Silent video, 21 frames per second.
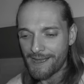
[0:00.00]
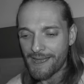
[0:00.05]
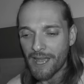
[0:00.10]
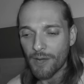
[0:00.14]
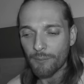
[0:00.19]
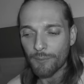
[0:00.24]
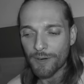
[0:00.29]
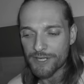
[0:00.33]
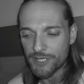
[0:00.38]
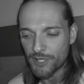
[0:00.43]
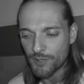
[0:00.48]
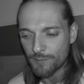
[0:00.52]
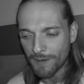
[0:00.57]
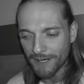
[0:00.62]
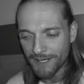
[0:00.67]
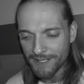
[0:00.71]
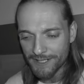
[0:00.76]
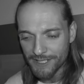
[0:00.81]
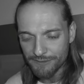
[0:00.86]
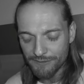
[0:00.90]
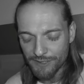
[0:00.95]
And when
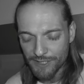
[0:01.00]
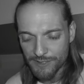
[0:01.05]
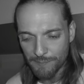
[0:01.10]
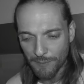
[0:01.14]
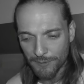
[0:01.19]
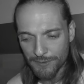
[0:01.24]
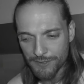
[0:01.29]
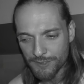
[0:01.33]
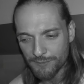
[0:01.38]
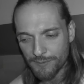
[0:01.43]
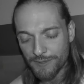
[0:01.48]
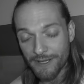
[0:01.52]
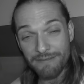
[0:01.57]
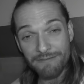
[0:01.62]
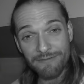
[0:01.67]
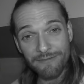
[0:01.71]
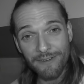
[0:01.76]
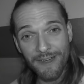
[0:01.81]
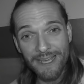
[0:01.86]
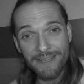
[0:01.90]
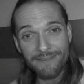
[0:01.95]
humanity responds within
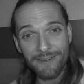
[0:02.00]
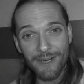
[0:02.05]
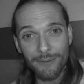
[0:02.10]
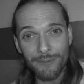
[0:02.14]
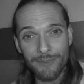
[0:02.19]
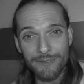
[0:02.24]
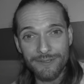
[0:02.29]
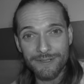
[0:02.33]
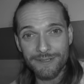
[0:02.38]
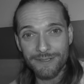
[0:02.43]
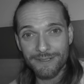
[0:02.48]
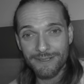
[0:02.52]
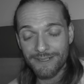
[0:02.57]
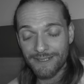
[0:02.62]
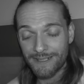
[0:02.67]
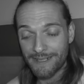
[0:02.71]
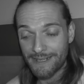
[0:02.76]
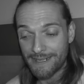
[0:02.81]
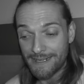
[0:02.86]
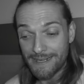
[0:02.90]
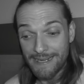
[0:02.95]
5 hours
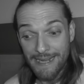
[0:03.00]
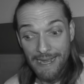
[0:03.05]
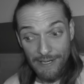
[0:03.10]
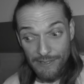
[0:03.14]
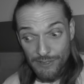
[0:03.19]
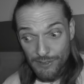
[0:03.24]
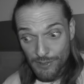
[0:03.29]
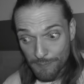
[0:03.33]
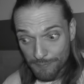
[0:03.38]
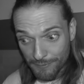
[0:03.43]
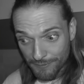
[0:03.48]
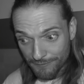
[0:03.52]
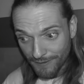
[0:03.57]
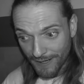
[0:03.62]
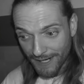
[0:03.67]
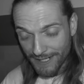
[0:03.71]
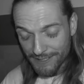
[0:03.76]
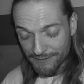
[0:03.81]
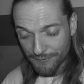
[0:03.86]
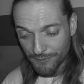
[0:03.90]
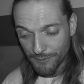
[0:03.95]
to
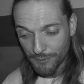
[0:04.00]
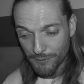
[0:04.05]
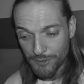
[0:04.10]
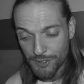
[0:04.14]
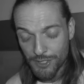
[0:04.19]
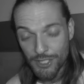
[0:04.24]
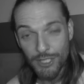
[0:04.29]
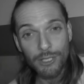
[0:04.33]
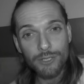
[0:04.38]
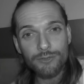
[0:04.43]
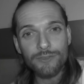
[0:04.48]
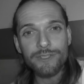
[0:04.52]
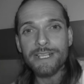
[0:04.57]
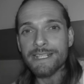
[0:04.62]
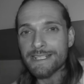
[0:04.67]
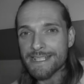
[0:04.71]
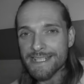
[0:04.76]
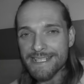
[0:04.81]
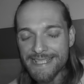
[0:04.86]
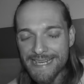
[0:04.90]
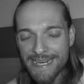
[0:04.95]
provide for those children and
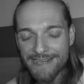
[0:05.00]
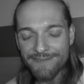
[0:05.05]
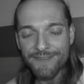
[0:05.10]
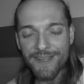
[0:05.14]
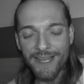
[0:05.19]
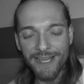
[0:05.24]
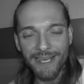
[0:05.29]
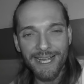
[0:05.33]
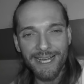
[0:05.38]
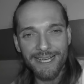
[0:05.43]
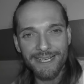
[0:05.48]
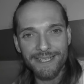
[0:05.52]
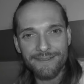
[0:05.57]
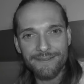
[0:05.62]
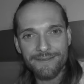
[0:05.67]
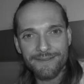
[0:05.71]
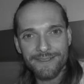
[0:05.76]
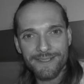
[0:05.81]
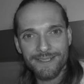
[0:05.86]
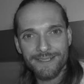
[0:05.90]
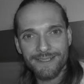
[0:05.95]
to save their
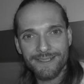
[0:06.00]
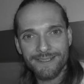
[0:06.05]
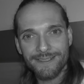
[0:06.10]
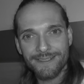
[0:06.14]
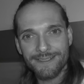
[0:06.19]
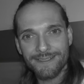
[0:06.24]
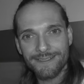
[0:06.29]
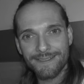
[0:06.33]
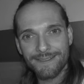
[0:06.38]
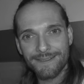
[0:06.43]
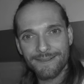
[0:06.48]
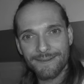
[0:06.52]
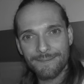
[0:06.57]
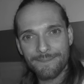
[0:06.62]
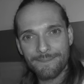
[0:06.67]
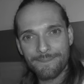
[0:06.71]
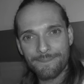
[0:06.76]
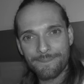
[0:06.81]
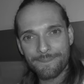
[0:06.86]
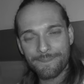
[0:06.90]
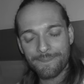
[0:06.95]
lives,
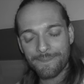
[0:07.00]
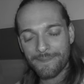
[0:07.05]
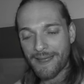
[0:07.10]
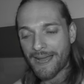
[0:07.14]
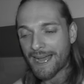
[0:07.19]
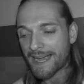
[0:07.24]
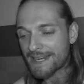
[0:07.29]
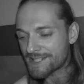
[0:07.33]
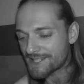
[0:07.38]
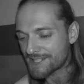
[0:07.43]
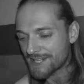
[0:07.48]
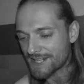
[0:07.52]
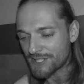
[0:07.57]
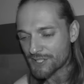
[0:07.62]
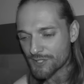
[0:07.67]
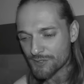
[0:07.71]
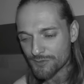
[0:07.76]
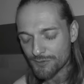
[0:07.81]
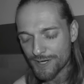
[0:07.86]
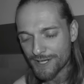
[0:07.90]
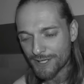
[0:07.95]
I see
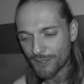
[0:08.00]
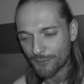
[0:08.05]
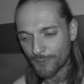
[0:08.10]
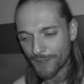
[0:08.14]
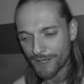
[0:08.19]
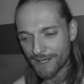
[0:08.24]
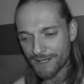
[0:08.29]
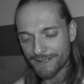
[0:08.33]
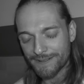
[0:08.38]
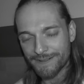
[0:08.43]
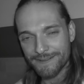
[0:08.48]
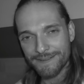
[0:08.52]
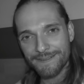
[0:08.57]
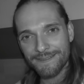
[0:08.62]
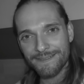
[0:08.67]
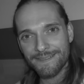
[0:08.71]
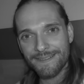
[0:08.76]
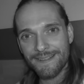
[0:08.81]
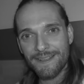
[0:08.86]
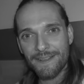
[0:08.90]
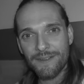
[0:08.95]
straight away
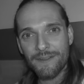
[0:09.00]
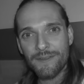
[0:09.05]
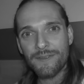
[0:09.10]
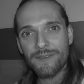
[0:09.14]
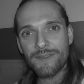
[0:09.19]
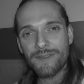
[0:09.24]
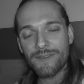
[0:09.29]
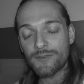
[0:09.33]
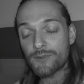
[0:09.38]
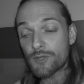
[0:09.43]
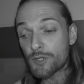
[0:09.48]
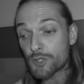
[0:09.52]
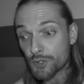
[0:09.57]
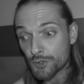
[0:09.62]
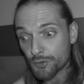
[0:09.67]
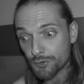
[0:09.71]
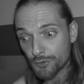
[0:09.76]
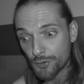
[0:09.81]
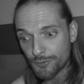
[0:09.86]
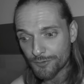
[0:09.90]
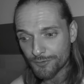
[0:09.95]
the
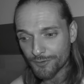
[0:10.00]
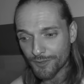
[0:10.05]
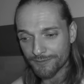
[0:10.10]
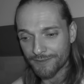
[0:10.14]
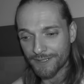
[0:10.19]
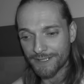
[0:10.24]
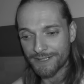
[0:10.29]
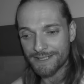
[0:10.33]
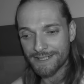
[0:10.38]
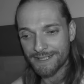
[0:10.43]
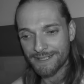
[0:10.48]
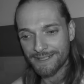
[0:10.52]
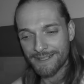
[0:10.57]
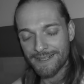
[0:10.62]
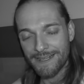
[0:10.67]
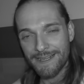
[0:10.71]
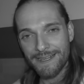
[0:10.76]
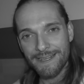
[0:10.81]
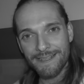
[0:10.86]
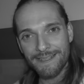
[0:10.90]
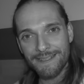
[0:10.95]
truth of it.
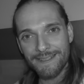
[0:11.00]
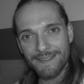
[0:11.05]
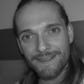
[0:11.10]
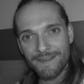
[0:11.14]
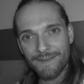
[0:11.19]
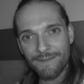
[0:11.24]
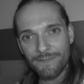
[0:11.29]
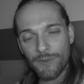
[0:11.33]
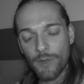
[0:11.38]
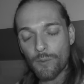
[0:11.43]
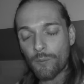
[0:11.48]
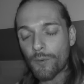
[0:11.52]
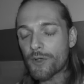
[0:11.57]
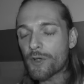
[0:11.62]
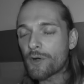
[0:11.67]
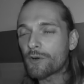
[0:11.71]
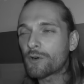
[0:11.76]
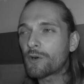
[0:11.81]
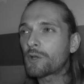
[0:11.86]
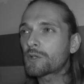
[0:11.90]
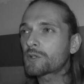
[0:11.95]
That we
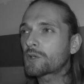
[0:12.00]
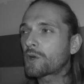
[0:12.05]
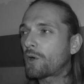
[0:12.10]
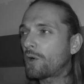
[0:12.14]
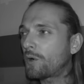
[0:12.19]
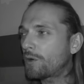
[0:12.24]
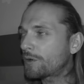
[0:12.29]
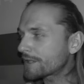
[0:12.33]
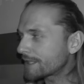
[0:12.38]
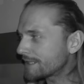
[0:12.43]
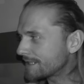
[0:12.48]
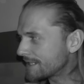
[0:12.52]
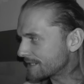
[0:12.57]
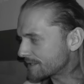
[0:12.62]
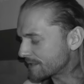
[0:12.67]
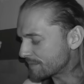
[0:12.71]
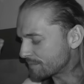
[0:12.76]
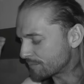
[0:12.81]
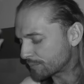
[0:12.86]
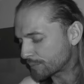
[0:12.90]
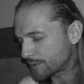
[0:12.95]
are all caught in this
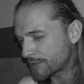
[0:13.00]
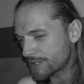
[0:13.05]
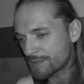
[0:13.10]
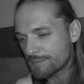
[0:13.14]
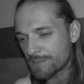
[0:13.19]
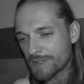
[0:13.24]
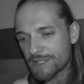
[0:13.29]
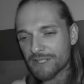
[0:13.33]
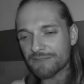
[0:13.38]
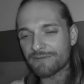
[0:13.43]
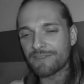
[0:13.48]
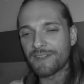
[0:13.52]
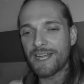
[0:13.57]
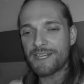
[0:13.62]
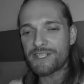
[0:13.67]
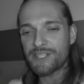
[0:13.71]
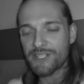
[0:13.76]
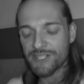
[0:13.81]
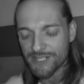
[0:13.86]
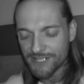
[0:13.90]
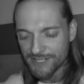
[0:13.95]
imprisonment of
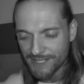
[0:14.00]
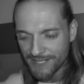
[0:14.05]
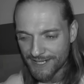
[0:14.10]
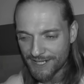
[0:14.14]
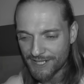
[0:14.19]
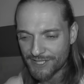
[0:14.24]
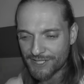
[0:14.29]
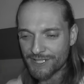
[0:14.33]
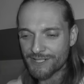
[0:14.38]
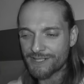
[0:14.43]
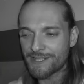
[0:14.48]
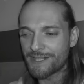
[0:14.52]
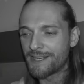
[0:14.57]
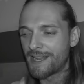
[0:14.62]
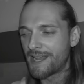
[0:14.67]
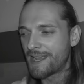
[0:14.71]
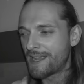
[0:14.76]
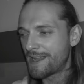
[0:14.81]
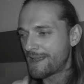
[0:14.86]
legislation and